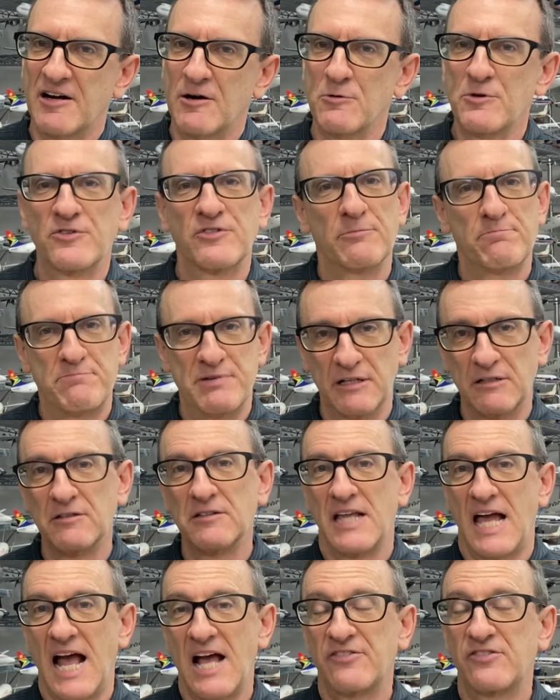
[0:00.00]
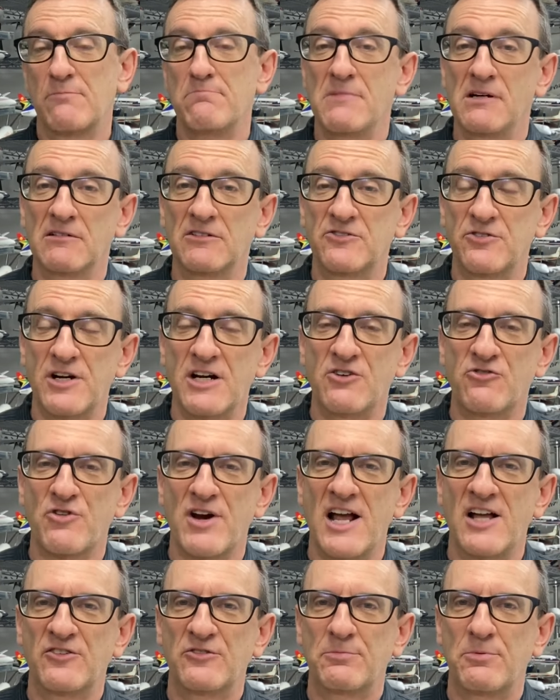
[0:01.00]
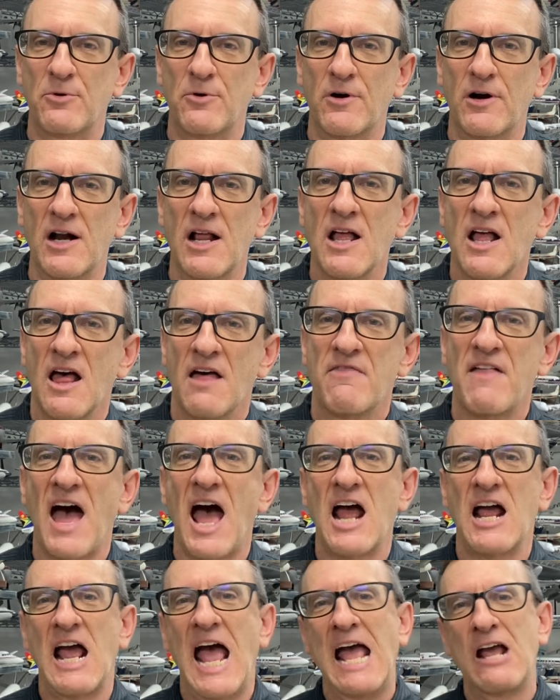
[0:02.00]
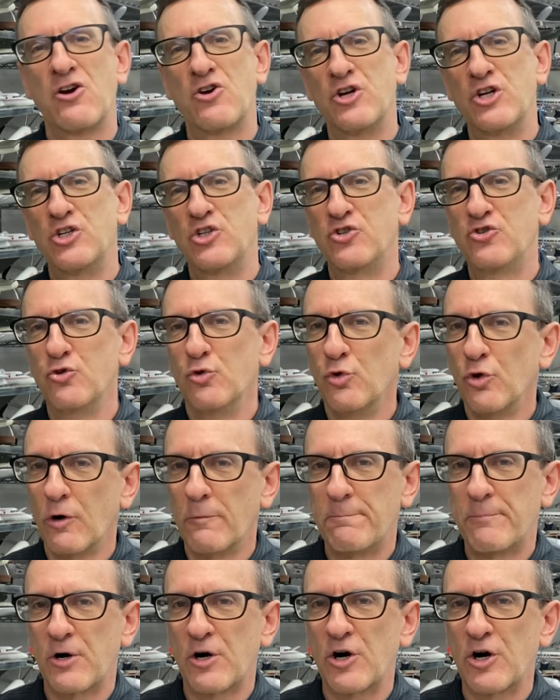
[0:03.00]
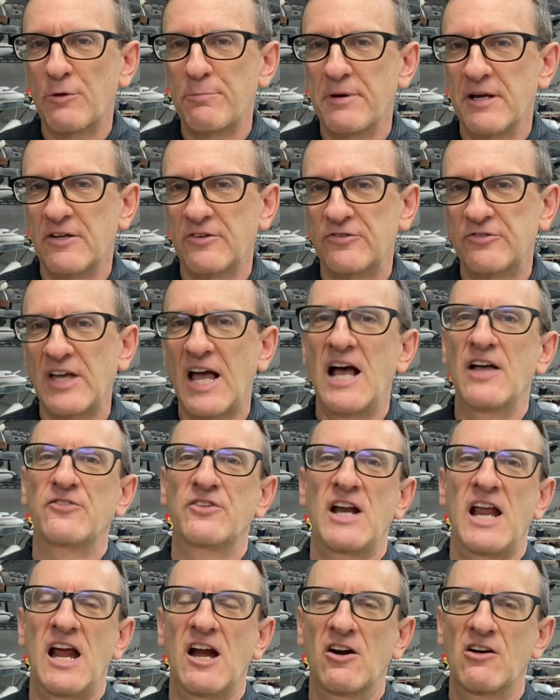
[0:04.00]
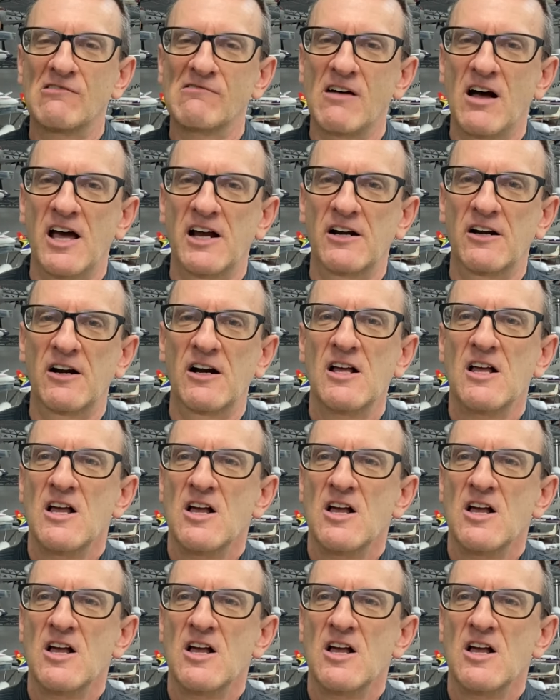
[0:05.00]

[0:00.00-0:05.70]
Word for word: it was built as a military transport that could dual purpose as an airliner.